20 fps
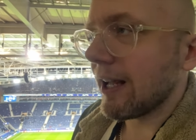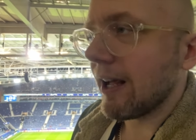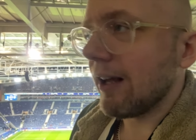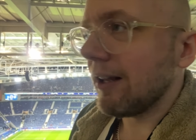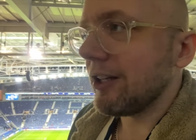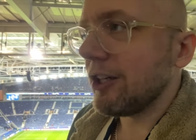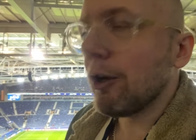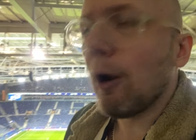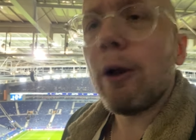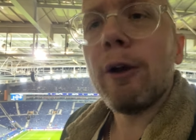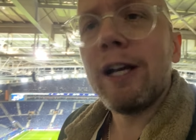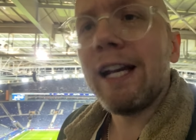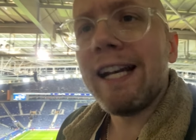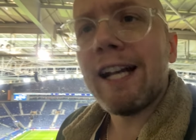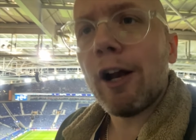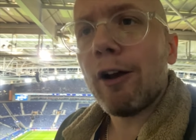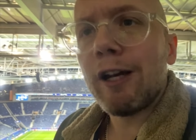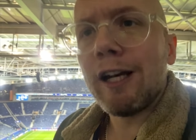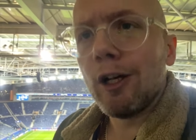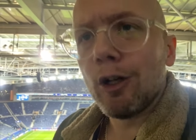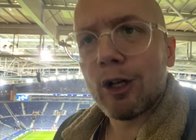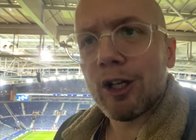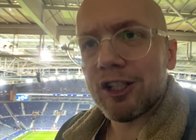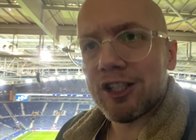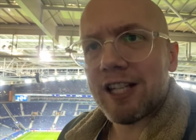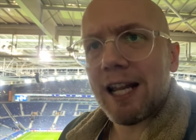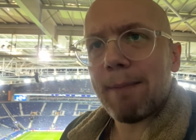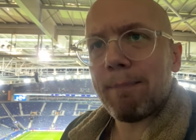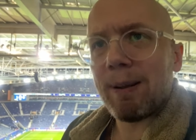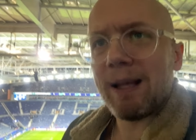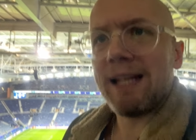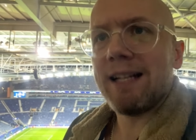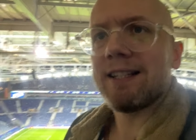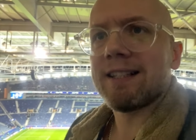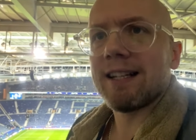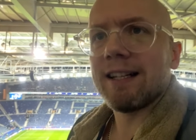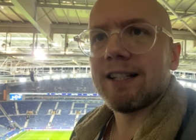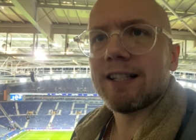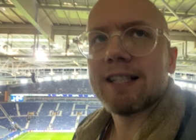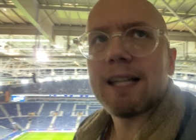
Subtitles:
you need only look at set pieces.